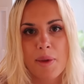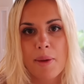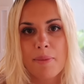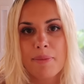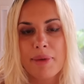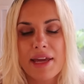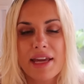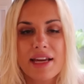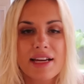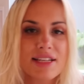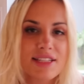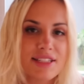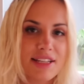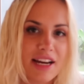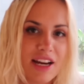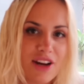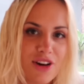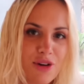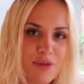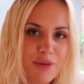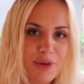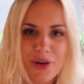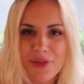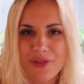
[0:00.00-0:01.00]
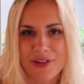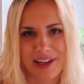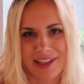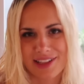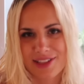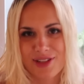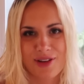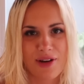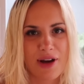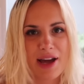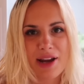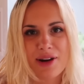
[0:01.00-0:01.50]
Being a stay-at-home
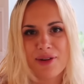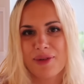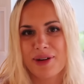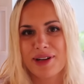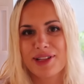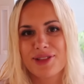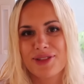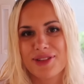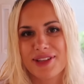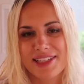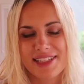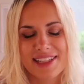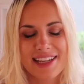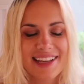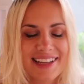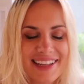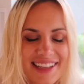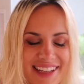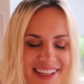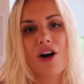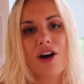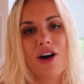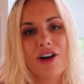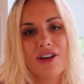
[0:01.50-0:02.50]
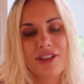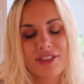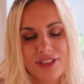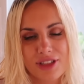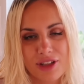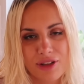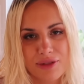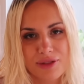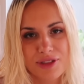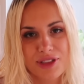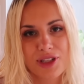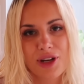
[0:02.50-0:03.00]
girlfriend, so I don't wanna do this.
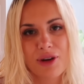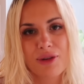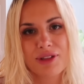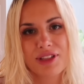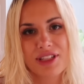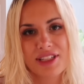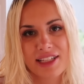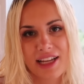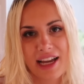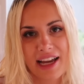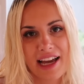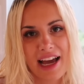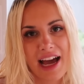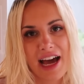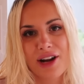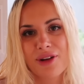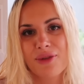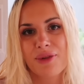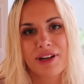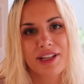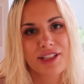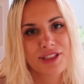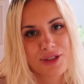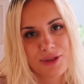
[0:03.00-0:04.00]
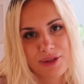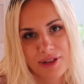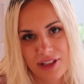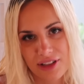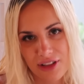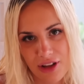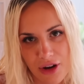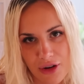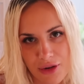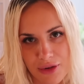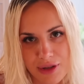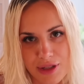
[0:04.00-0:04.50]
Also, to go with this diet, I don't wanna do it
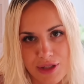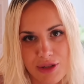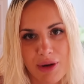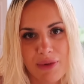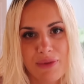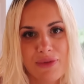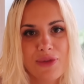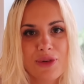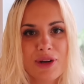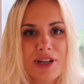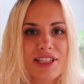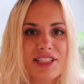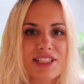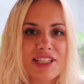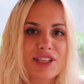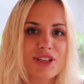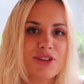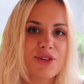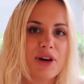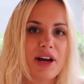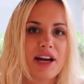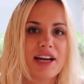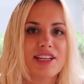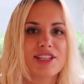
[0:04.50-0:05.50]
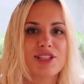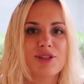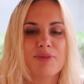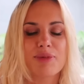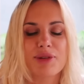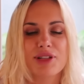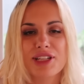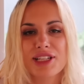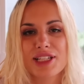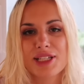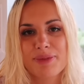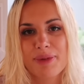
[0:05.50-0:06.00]
alone, so I'm forcing you guys to
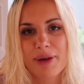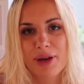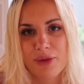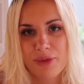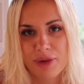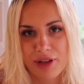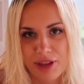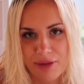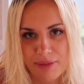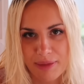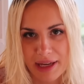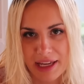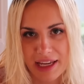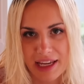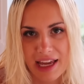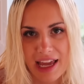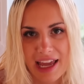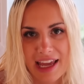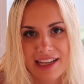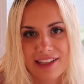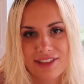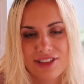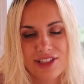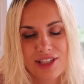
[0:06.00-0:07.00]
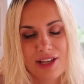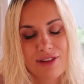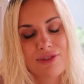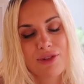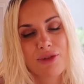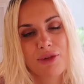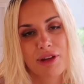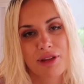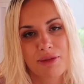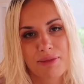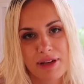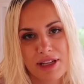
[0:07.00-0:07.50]
participate with me and
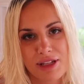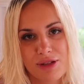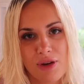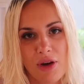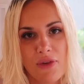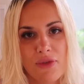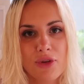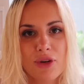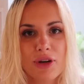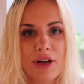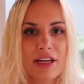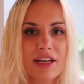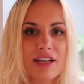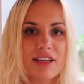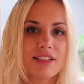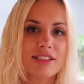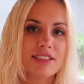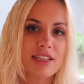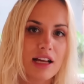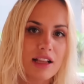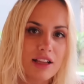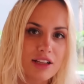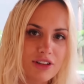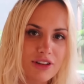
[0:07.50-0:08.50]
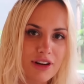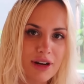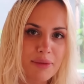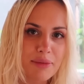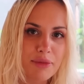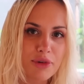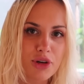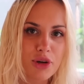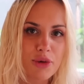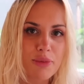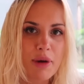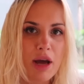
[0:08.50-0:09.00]
suffer with me. So I've created a
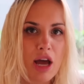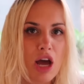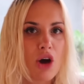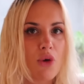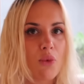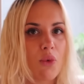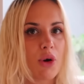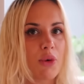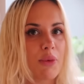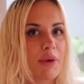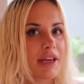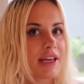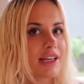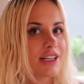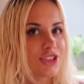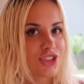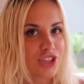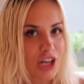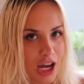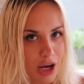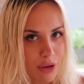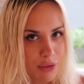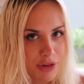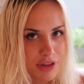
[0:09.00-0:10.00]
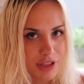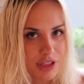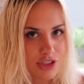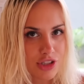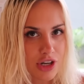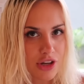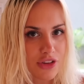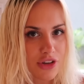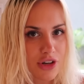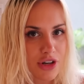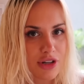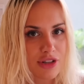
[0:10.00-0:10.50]
Telegram group where we can chat with each
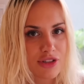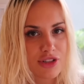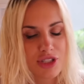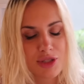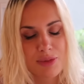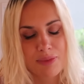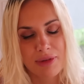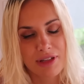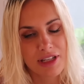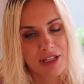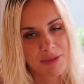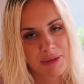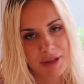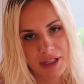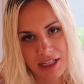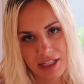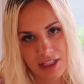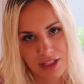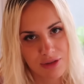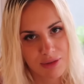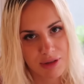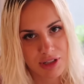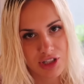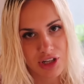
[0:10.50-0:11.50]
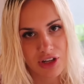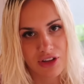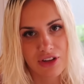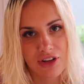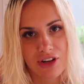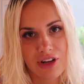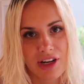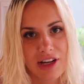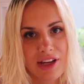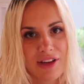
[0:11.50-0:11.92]
other. Just please be nice to each other.